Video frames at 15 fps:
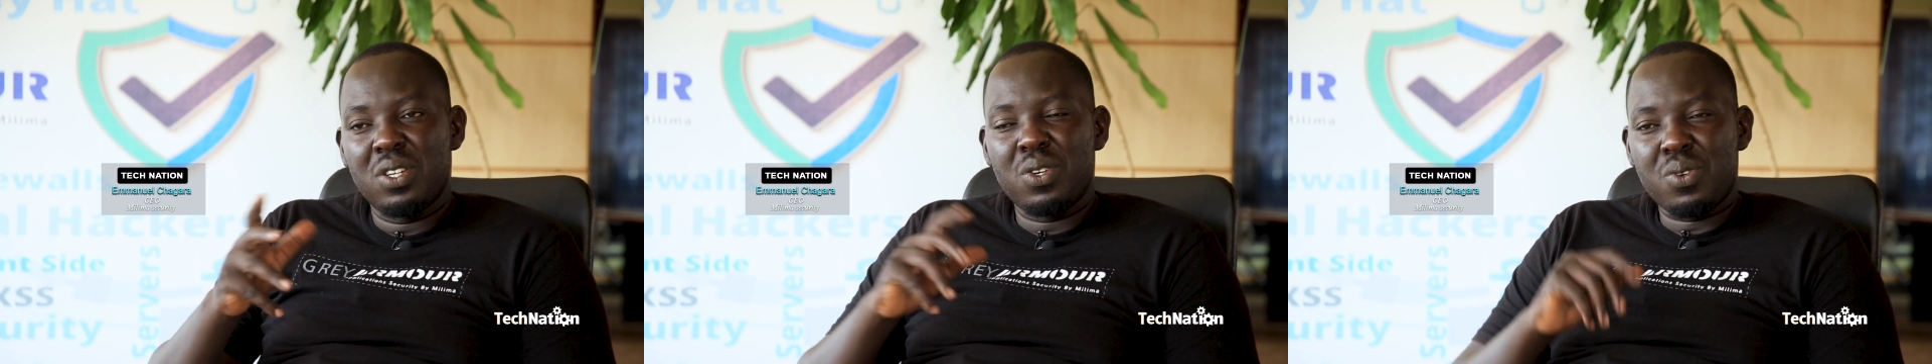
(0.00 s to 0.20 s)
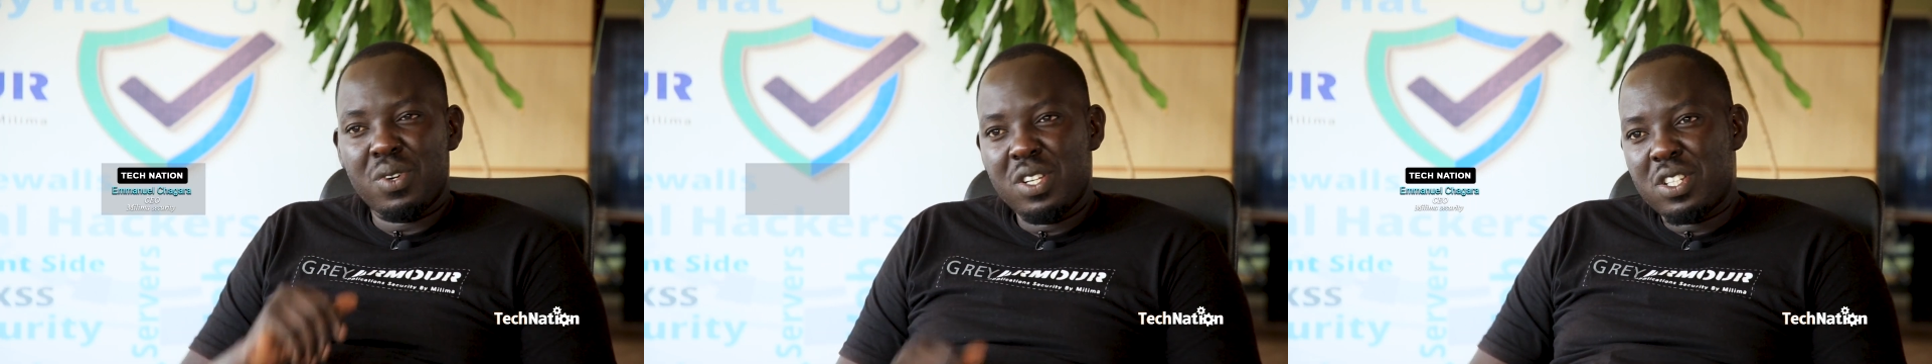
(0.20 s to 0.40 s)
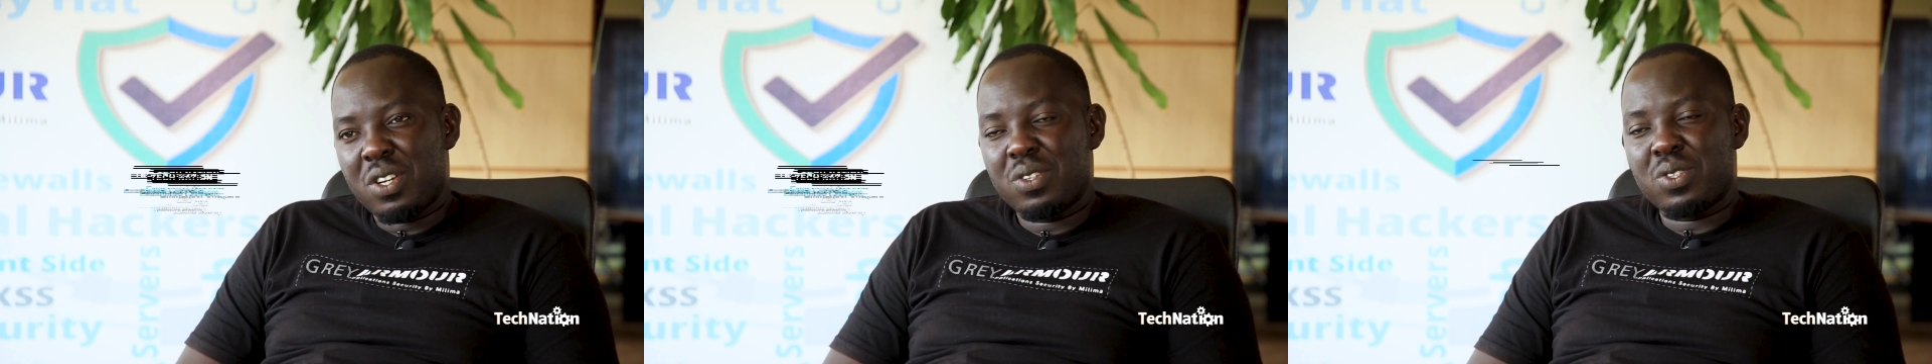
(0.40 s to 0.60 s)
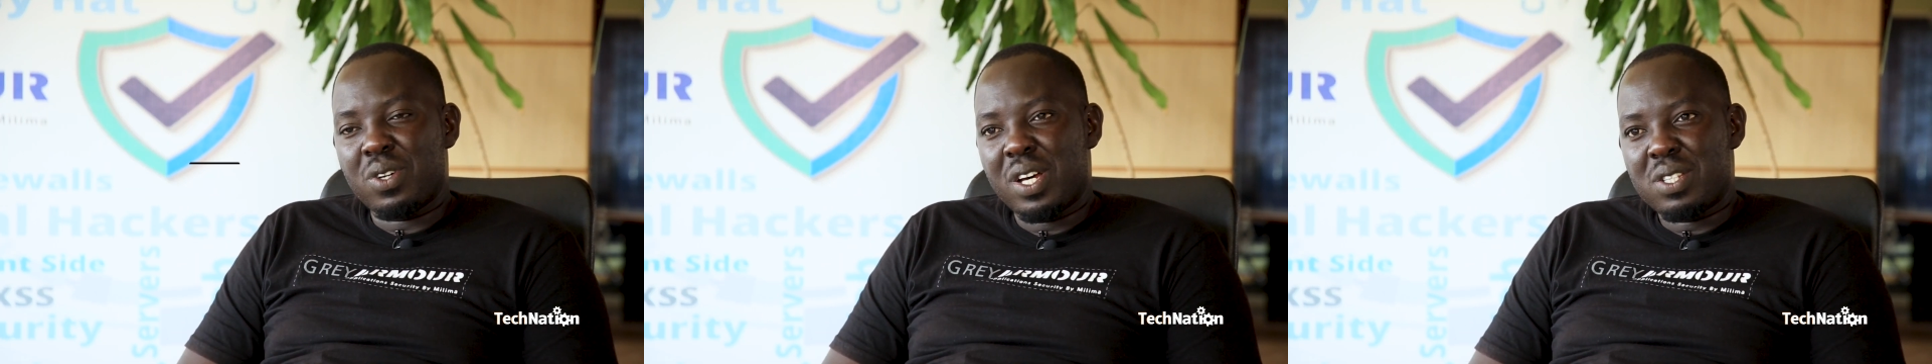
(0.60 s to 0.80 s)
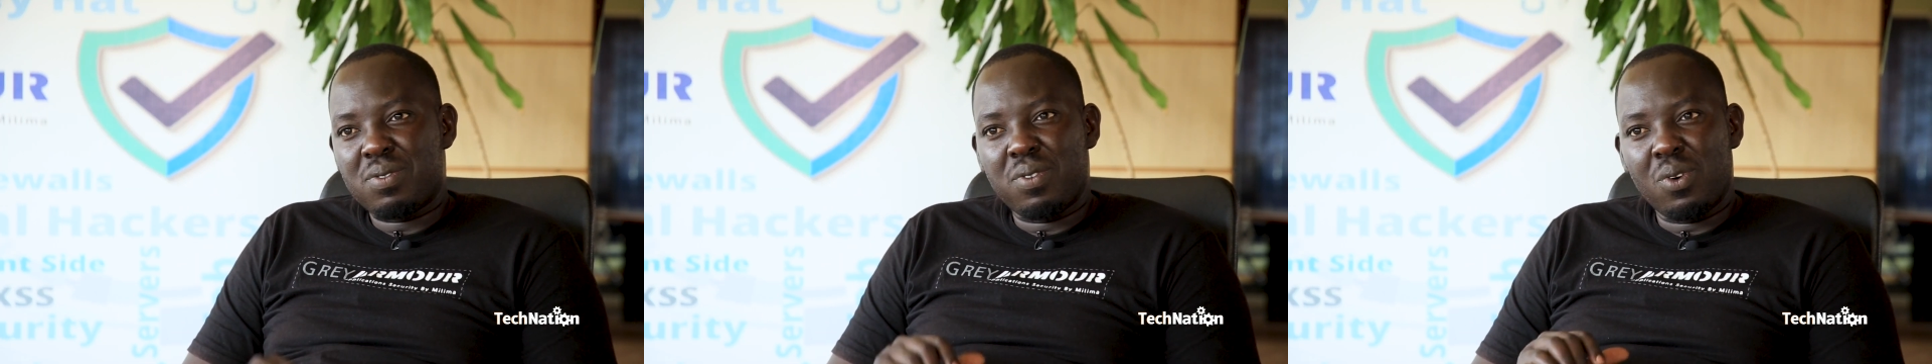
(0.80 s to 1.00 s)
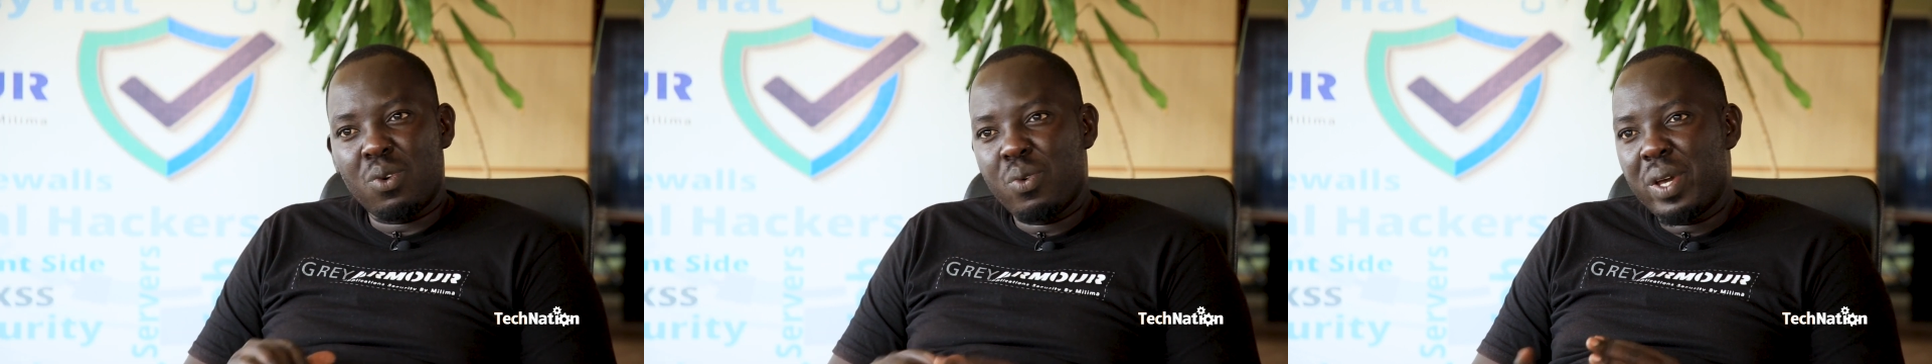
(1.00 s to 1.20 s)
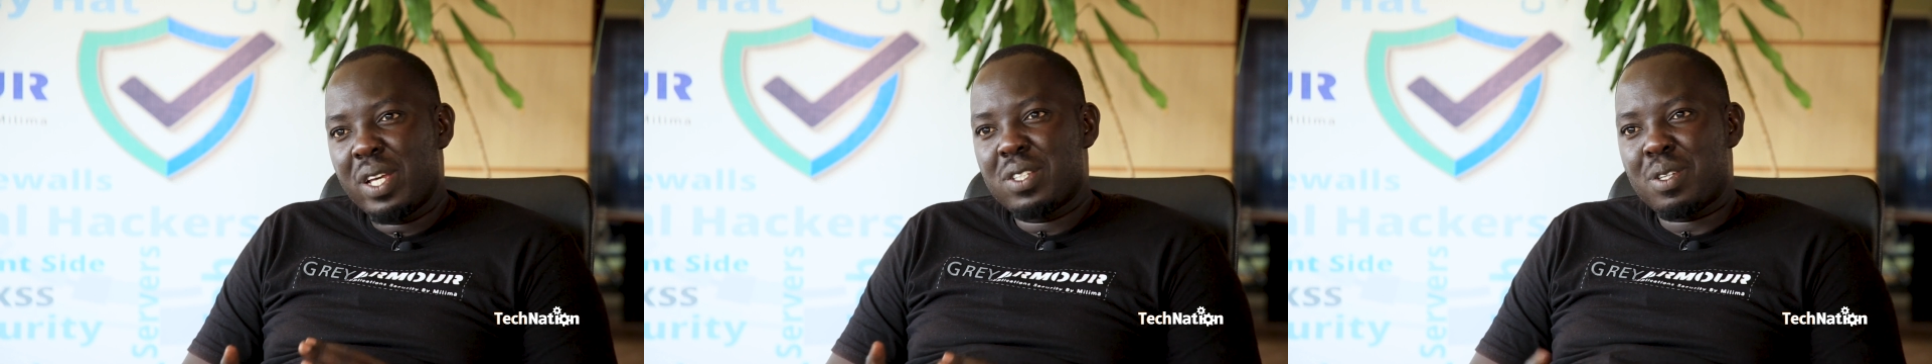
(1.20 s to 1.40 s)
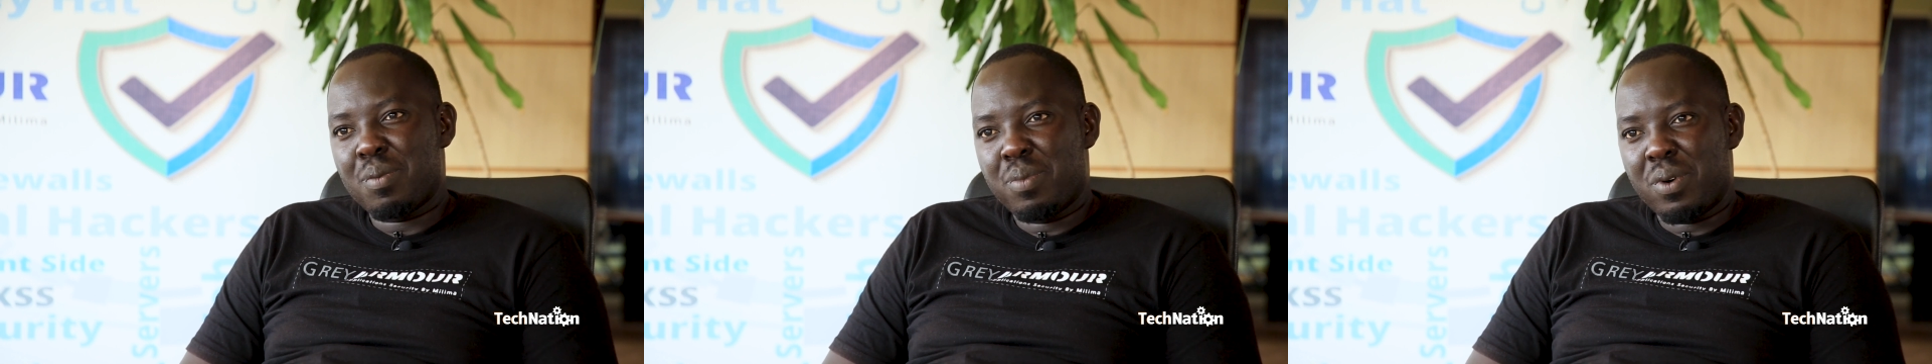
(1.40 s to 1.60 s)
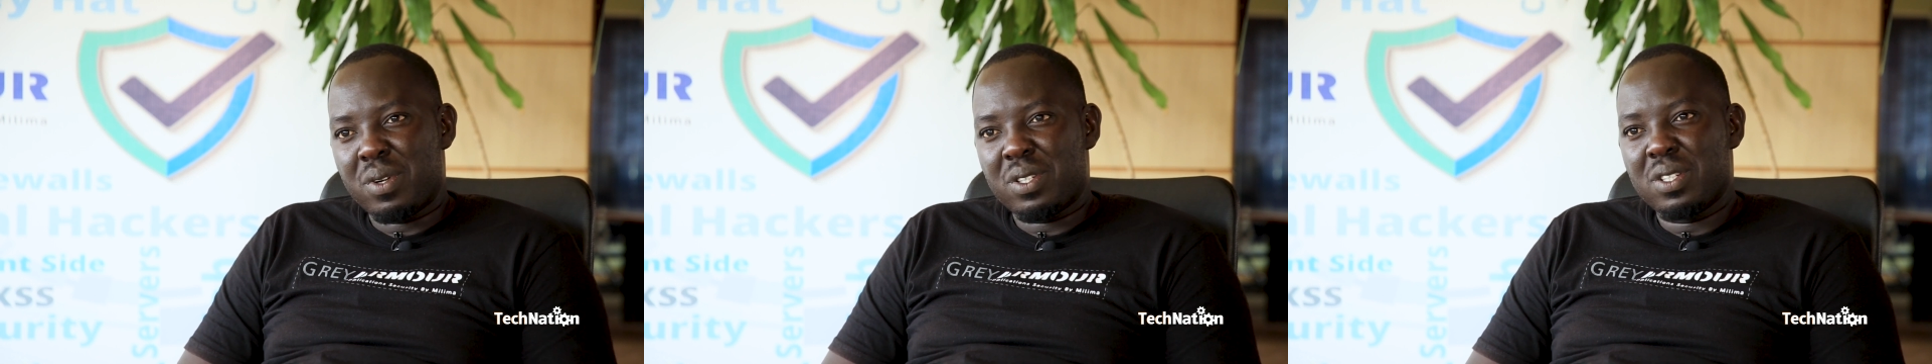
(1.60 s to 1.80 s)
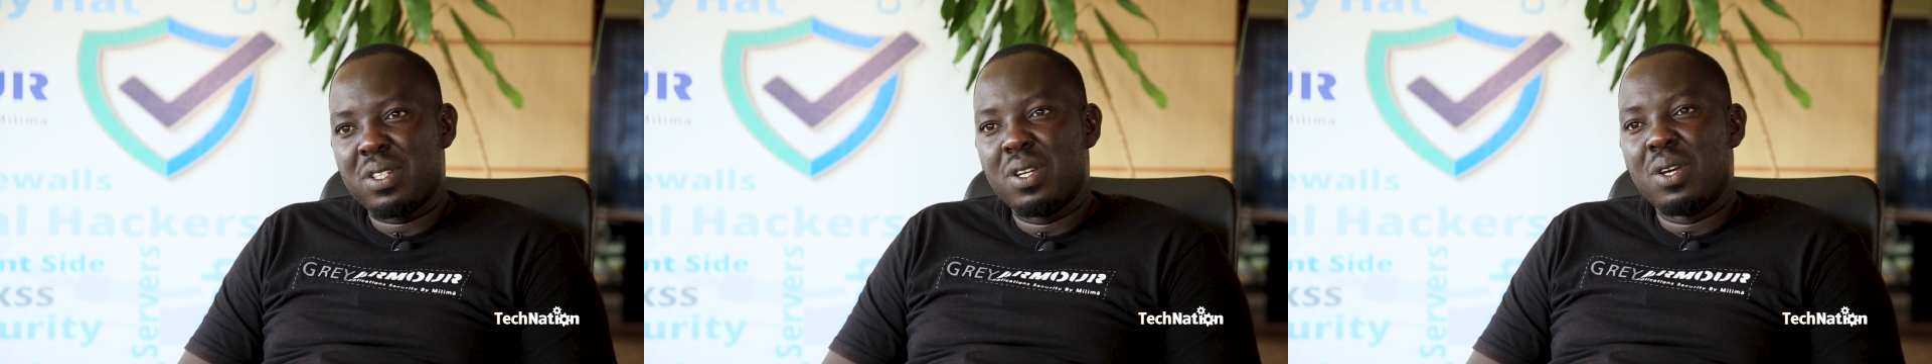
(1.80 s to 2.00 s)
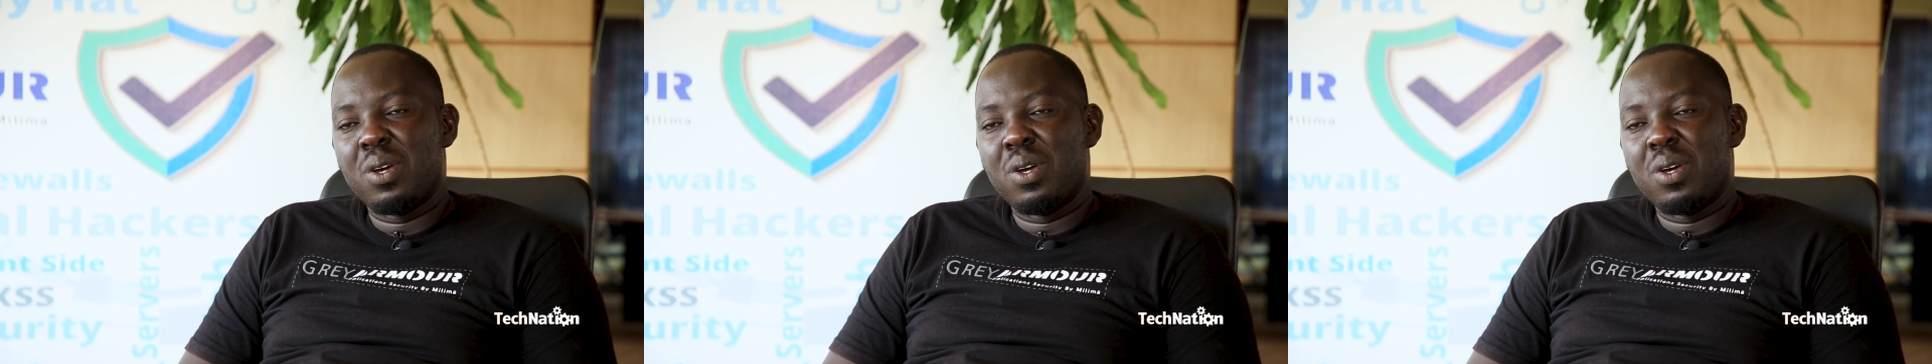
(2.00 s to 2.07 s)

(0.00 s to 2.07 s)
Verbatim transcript: you reach out to us for quick support.